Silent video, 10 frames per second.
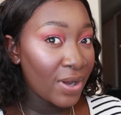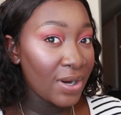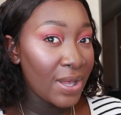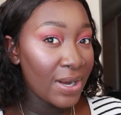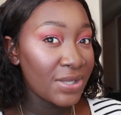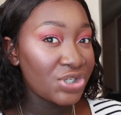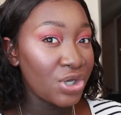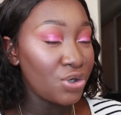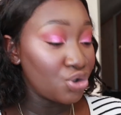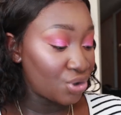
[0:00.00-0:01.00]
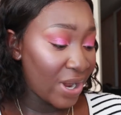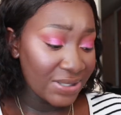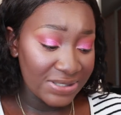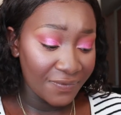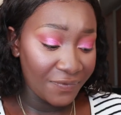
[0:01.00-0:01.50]
What kind of energy are you
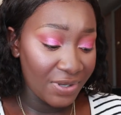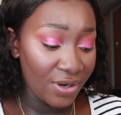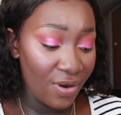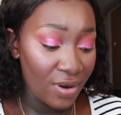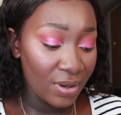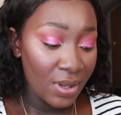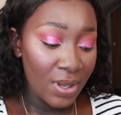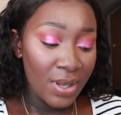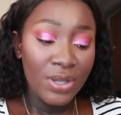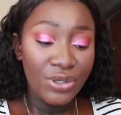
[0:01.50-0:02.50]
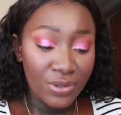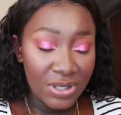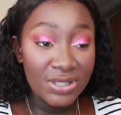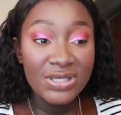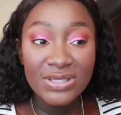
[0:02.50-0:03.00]
trying to feed on? You
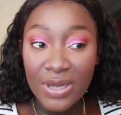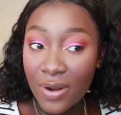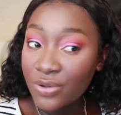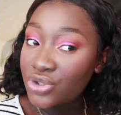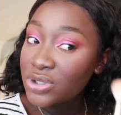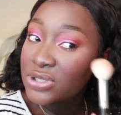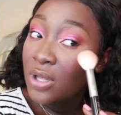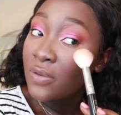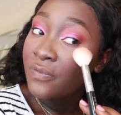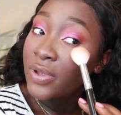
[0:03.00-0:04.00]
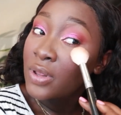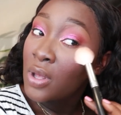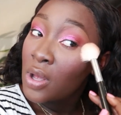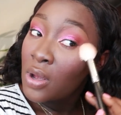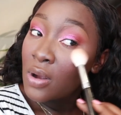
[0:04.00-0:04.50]
need to surround yourself with
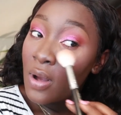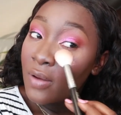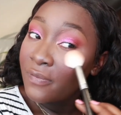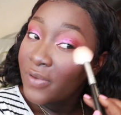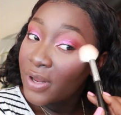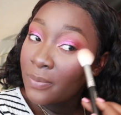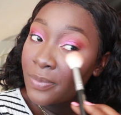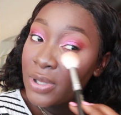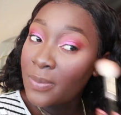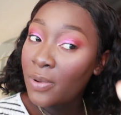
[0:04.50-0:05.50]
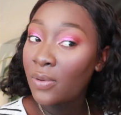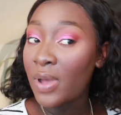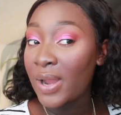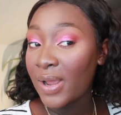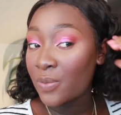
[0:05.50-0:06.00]
confident
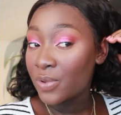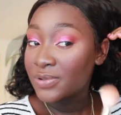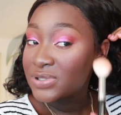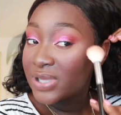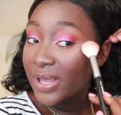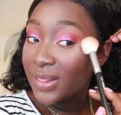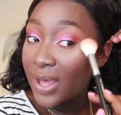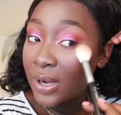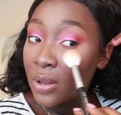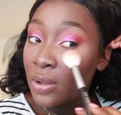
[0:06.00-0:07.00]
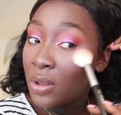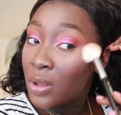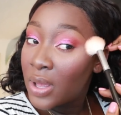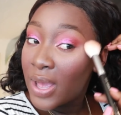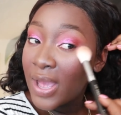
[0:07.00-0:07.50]
people. And I will say that
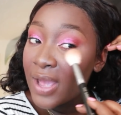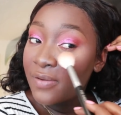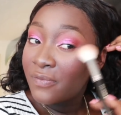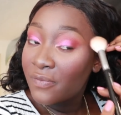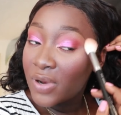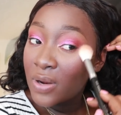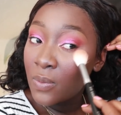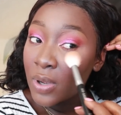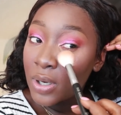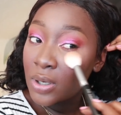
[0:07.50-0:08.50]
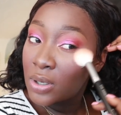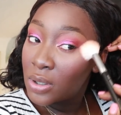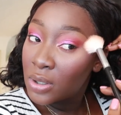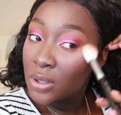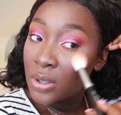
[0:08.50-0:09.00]
everyone
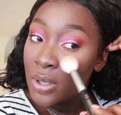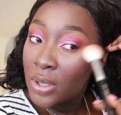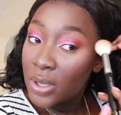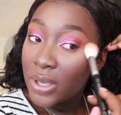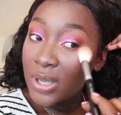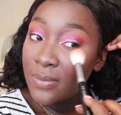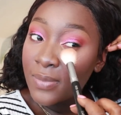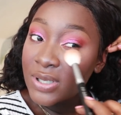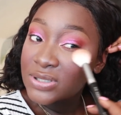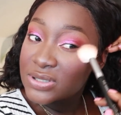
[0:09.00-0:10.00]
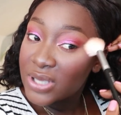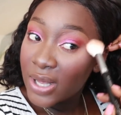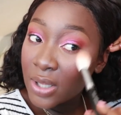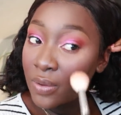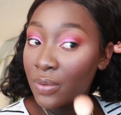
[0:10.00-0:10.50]
in my
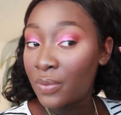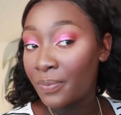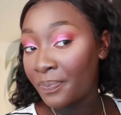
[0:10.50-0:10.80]
circle,